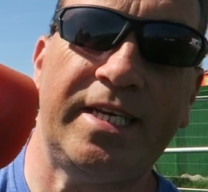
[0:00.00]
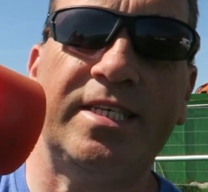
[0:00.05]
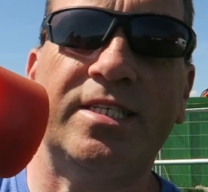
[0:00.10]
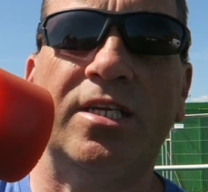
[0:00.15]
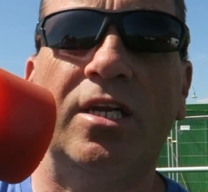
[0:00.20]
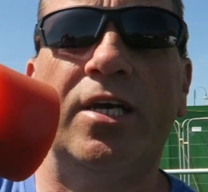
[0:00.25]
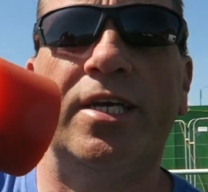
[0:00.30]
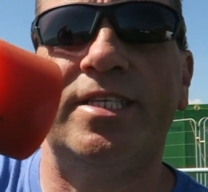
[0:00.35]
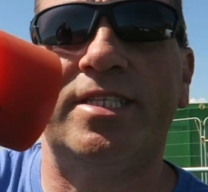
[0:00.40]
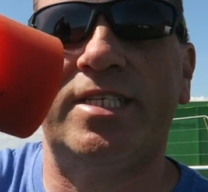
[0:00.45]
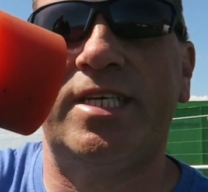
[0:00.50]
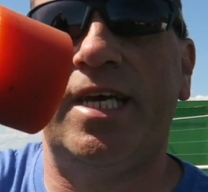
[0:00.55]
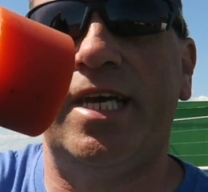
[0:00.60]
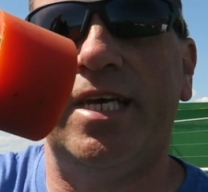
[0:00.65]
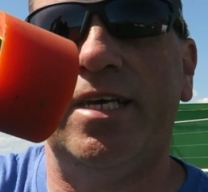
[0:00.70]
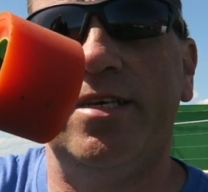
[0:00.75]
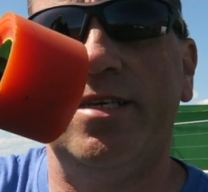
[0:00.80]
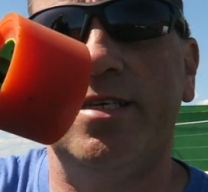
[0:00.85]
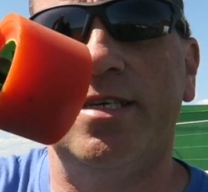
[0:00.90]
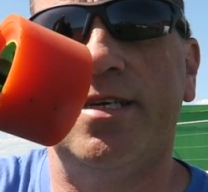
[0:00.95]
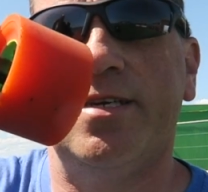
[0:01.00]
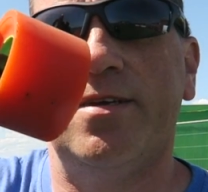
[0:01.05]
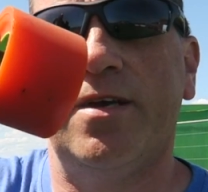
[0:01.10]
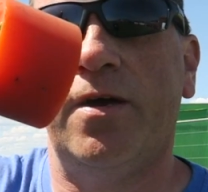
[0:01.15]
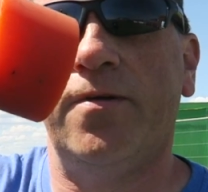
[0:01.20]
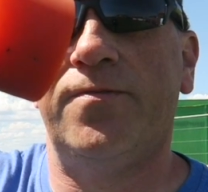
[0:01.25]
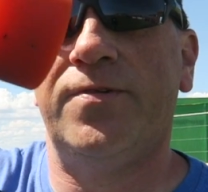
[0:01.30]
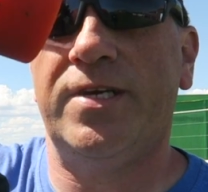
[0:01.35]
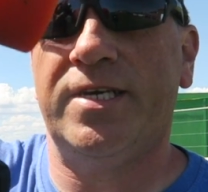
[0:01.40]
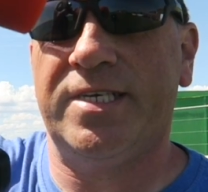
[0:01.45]
these lights here.
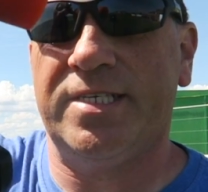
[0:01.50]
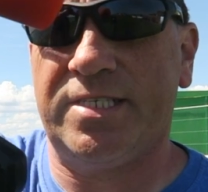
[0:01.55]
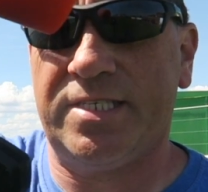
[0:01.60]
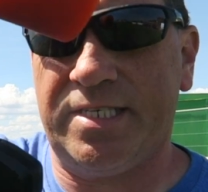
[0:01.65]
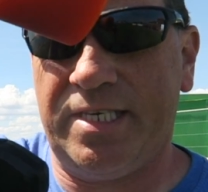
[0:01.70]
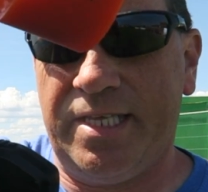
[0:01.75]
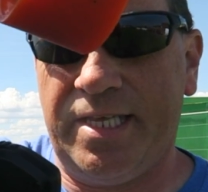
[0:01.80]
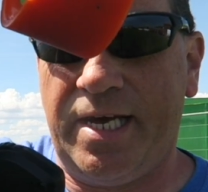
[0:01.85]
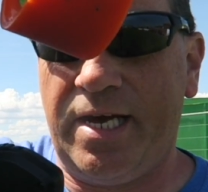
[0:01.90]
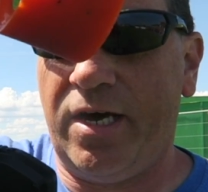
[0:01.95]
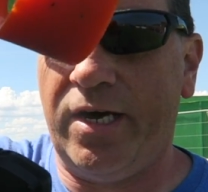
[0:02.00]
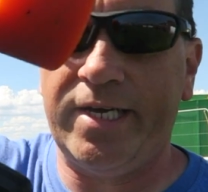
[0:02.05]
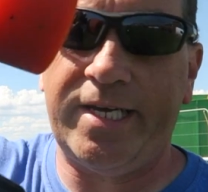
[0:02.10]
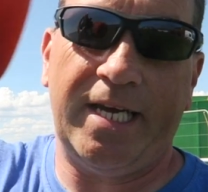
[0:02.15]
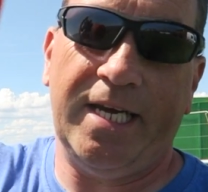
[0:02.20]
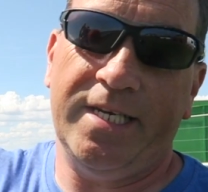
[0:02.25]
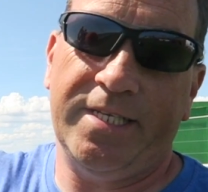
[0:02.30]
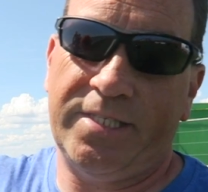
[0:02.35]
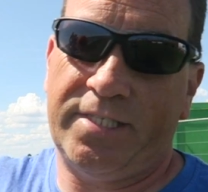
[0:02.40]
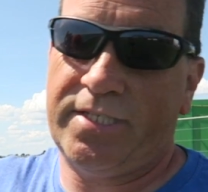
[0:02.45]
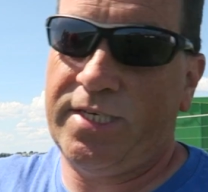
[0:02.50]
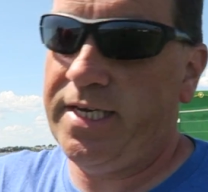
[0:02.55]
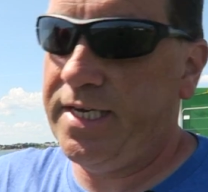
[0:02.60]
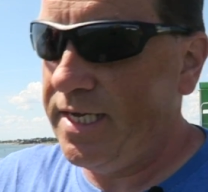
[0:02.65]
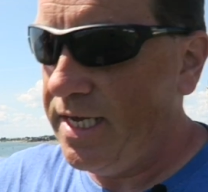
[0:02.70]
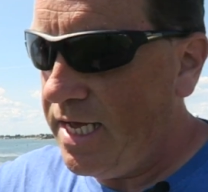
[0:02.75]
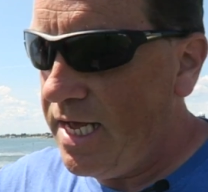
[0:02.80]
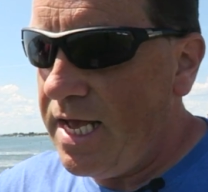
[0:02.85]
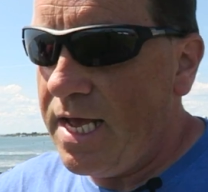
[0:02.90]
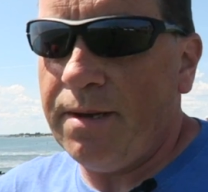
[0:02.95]
Hopefully you can see that. I can't see
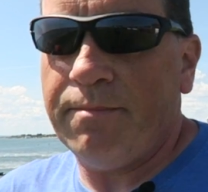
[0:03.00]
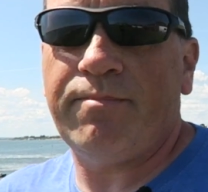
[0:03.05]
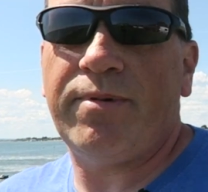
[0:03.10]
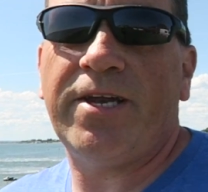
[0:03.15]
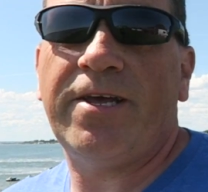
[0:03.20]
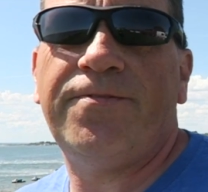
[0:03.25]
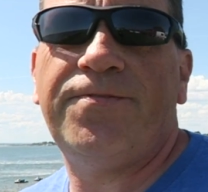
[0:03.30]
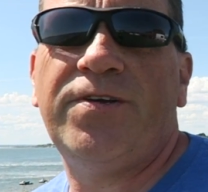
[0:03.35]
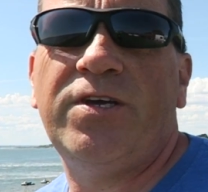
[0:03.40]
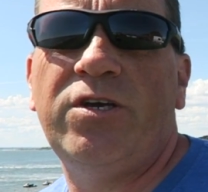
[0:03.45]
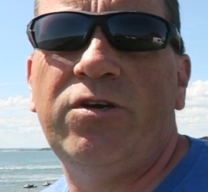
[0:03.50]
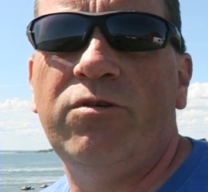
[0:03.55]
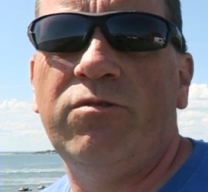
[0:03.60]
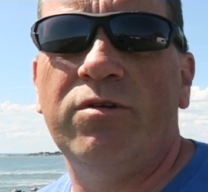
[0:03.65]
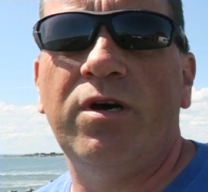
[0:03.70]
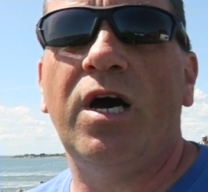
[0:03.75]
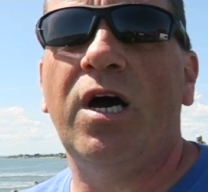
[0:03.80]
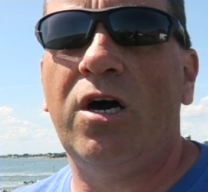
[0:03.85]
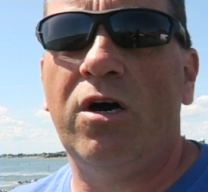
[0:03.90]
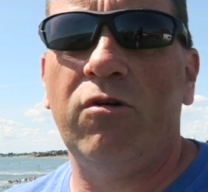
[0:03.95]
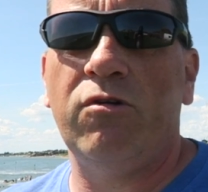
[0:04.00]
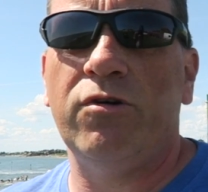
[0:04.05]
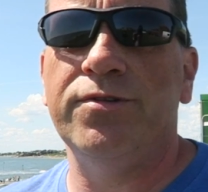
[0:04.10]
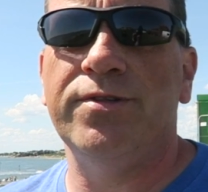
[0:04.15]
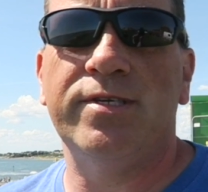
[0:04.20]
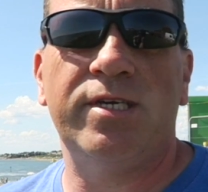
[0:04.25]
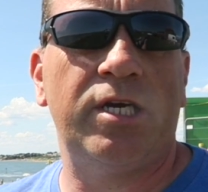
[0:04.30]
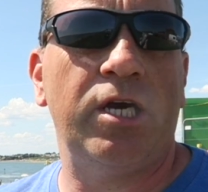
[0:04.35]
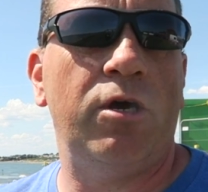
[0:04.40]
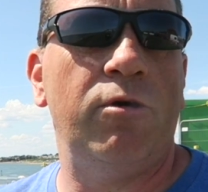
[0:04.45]
it. But if you are
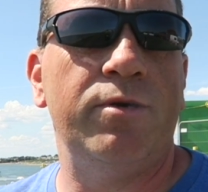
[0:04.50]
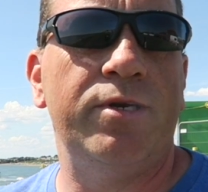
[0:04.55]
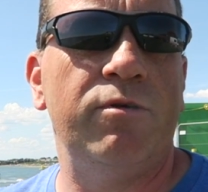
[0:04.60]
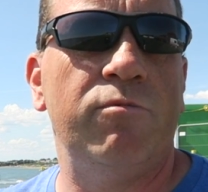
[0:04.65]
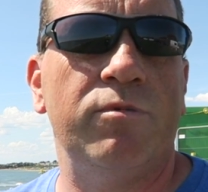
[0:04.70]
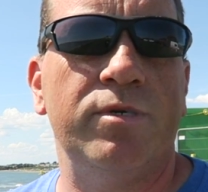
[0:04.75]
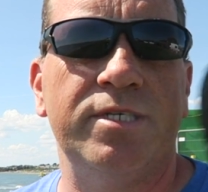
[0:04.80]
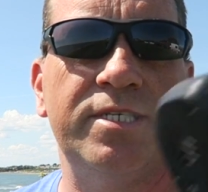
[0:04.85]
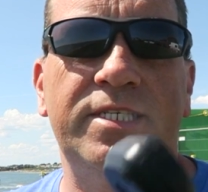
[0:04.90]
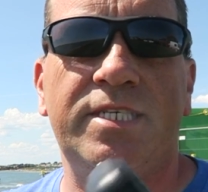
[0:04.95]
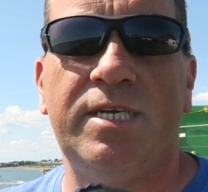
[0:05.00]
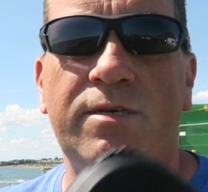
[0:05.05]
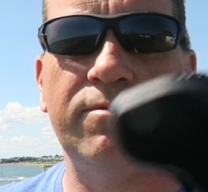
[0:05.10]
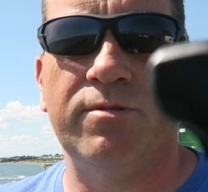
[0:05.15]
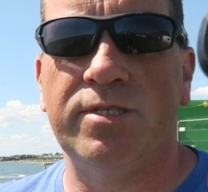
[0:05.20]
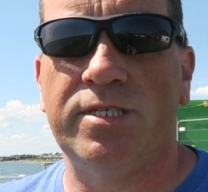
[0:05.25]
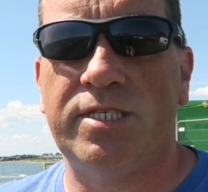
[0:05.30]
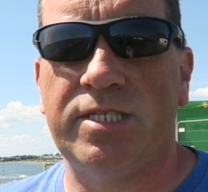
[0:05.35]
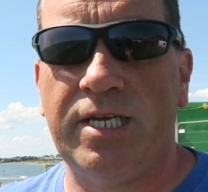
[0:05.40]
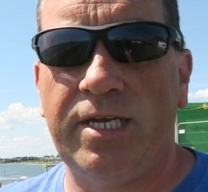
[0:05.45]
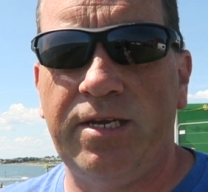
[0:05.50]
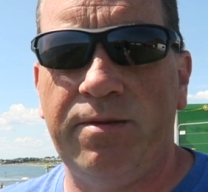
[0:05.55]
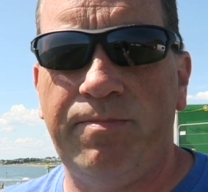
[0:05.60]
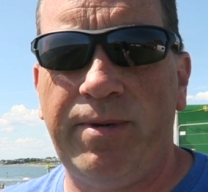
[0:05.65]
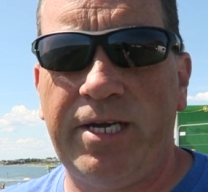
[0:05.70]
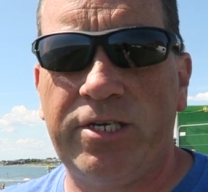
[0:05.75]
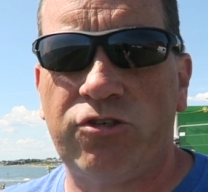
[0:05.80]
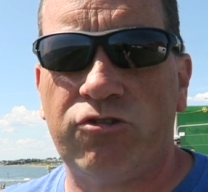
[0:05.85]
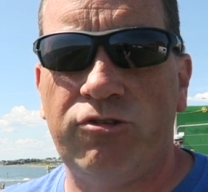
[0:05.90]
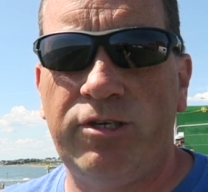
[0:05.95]
on the go and you want to see what the state of your
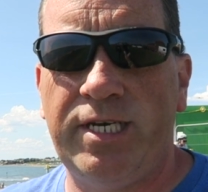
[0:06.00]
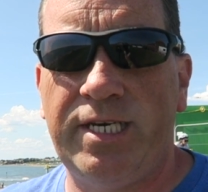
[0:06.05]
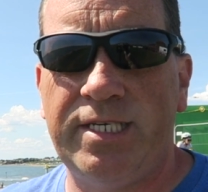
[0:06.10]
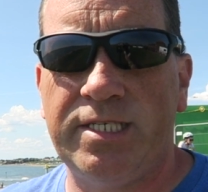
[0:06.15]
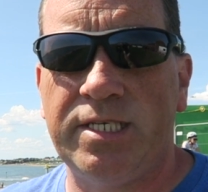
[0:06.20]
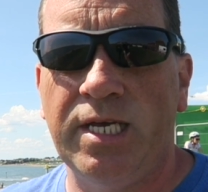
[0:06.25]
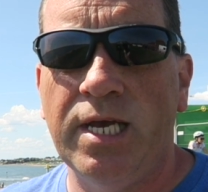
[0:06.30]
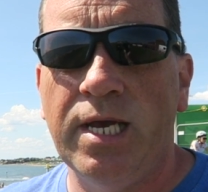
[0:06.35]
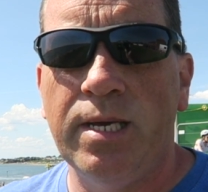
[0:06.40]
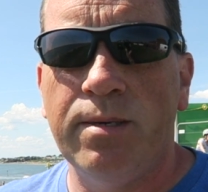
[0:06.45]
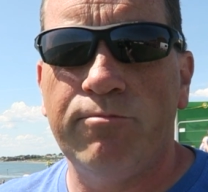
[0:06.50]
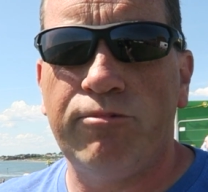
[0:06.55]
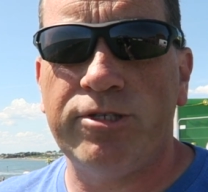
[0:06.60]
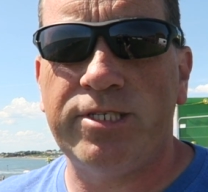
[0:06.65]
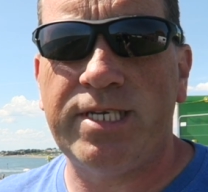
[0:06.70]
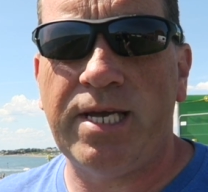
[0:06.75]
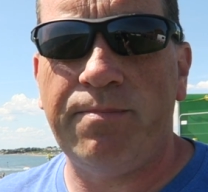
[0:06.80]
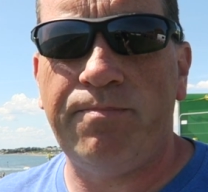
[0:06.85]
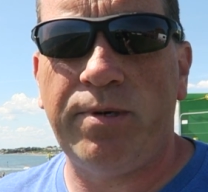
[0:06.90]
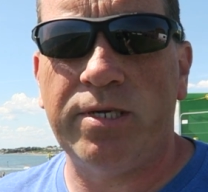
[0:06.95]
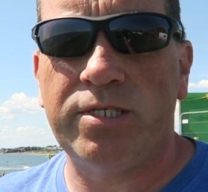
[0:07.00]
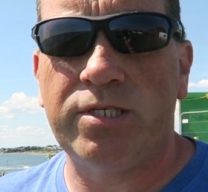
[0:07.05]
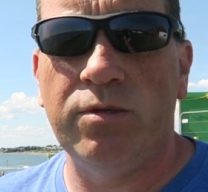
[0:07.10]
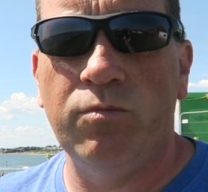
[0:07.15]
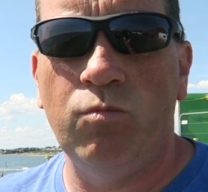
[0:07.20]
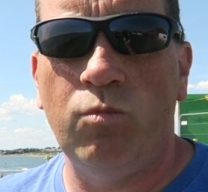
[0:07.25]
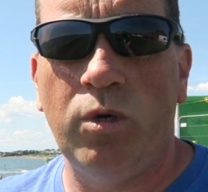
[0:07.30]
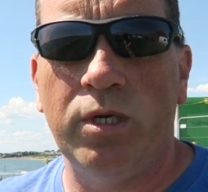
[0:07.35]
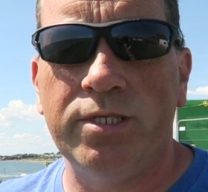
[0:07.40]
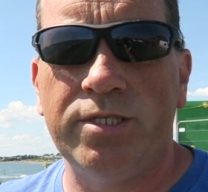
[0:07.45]
battery is, press that
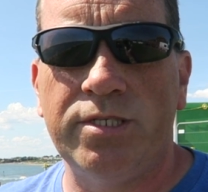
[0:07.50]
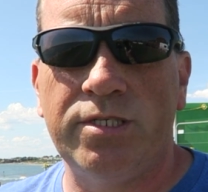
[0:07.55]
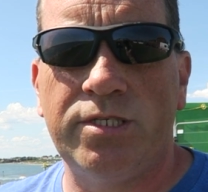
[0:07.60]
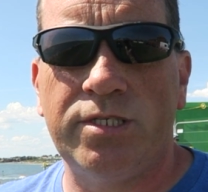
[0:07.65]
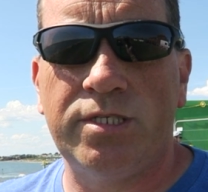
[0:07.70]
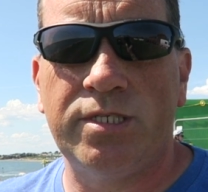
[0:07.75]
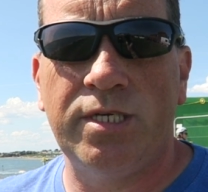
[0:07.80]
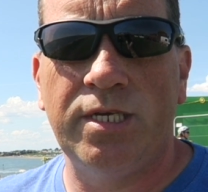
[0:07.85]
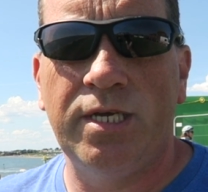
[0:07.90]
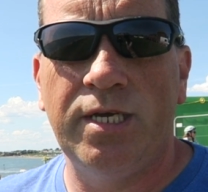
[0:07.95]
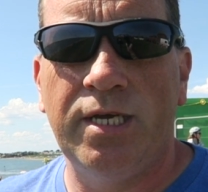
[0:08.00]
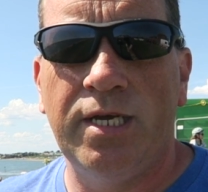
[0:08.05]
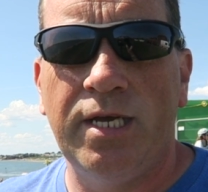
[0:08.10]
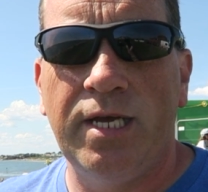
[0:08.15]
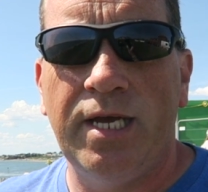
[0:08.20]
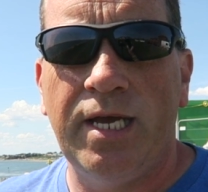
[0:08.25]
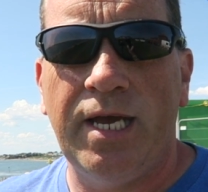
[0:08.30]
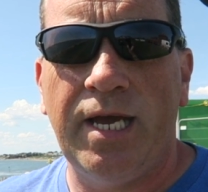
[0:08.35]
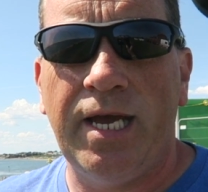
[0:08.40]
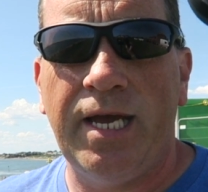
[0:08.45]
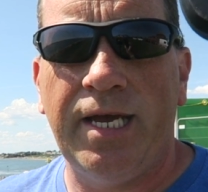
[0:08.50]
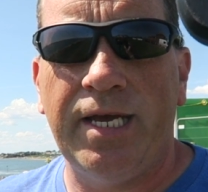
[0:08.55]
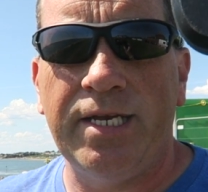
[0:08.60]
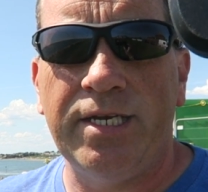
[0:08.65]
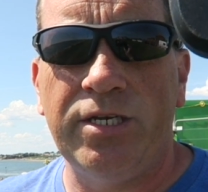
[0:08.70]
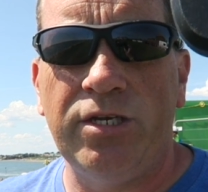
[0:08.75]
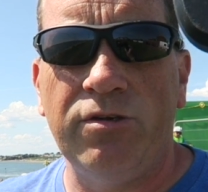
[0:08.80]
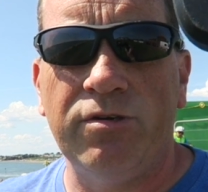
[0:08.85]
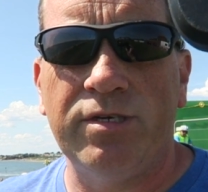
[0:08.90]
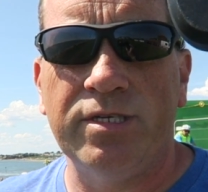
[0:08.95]
button once
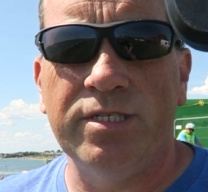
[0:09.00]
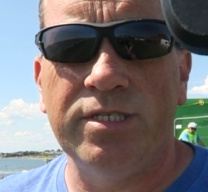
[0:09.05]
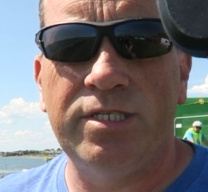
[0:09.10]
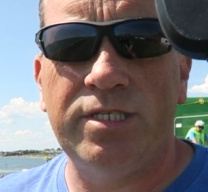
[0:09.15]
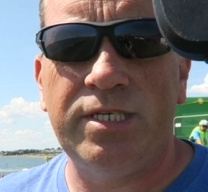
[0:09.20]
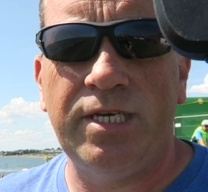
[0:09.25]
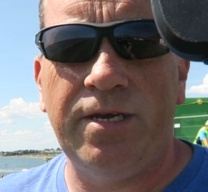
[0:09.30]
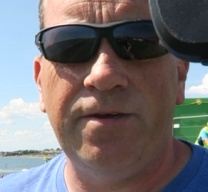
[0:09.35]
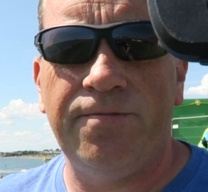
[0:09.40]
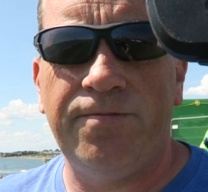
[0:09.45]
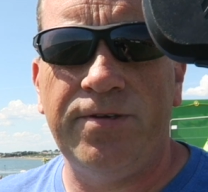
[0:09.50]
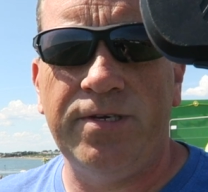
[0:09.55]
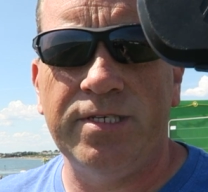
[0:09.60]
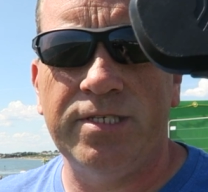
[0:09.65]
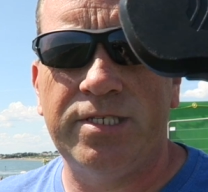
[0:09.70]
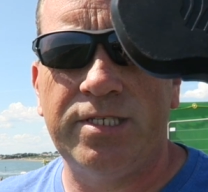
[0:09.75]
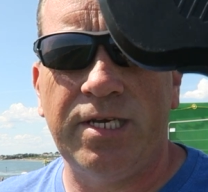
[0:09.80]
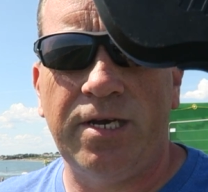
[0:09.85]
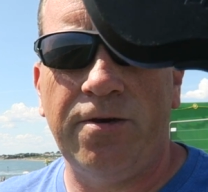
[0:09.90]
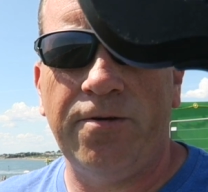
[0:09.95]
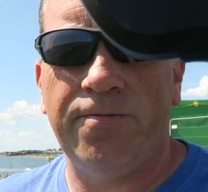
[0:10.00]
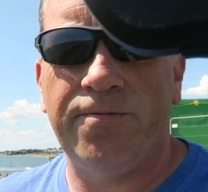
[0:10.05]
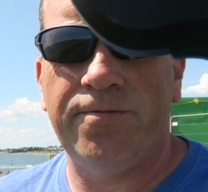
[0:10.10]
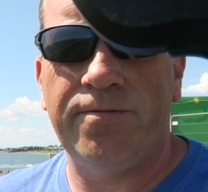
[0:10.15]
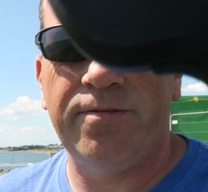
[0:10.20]
and you can see it for yourself.